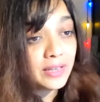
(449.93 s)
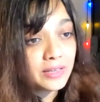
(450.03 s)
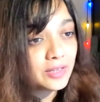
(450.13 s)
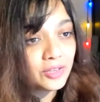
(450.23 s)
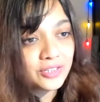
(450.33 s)

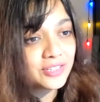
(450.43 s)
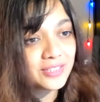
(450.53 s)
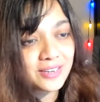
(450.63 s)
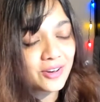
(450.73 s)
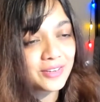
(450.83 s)
you
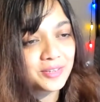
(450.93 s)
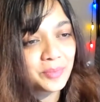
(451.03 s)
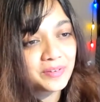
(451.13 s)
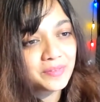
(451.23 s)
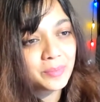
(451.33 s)
just got some
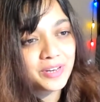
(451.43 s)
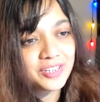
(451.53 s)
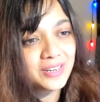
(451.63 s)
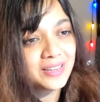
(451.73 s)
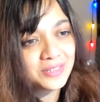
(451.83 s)

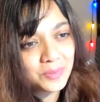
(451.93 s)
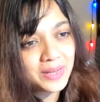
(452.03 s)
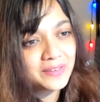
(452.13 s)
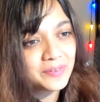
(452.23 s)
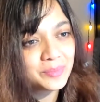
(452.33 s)
information as
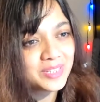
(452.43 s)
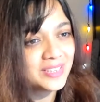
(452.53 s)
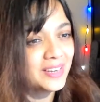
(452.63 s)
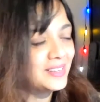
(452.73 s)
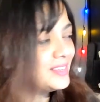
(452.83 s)
well from the
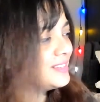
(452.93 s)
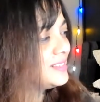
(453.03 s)
sentence.